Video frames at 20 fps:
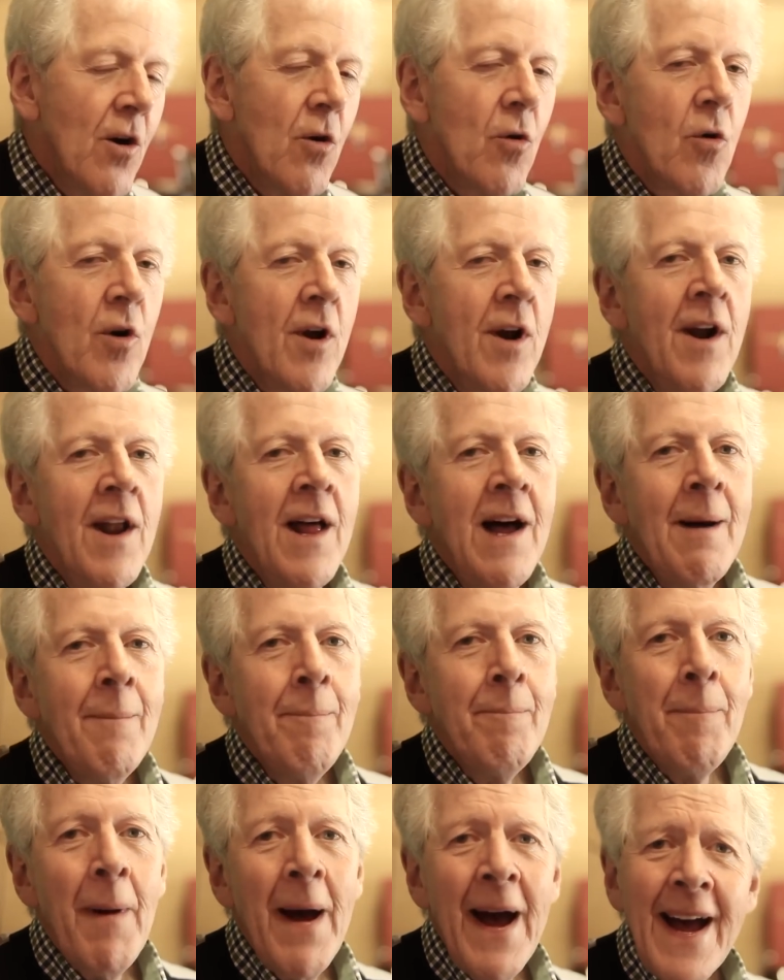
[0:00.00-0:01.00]
If we're
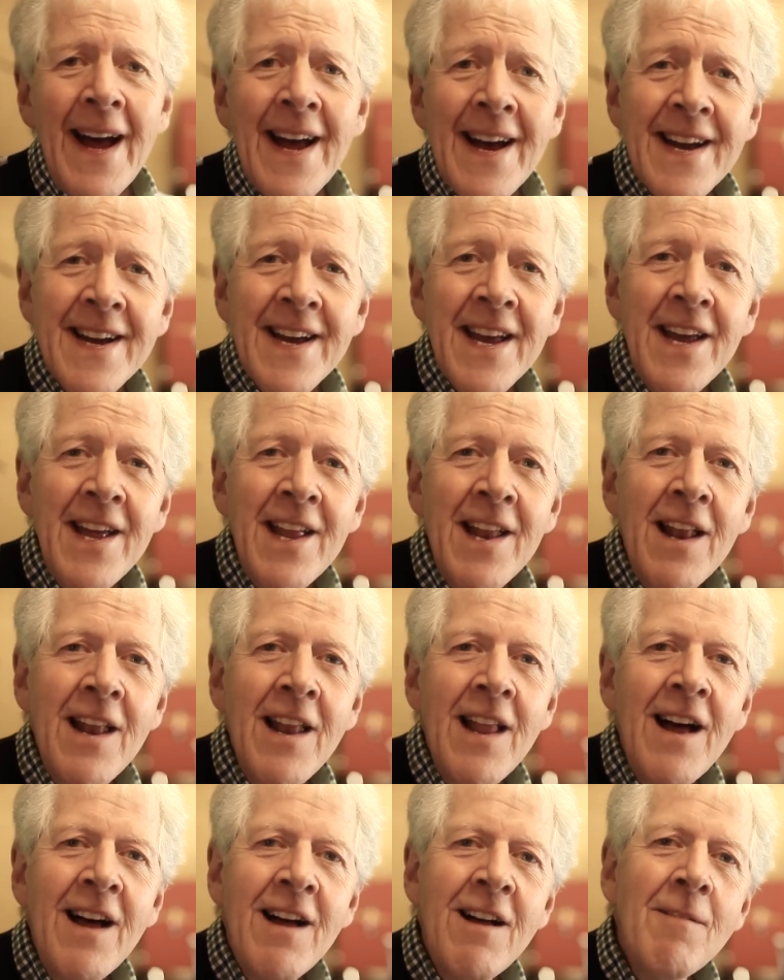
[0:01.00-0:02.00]
not back
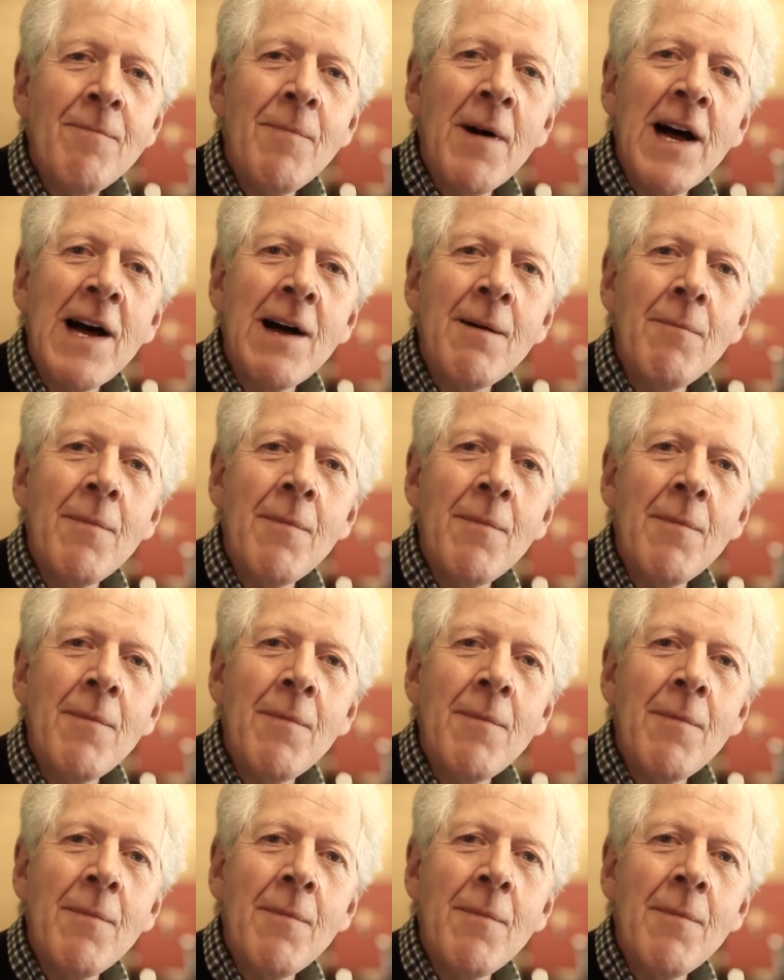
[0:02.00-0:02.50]
in love by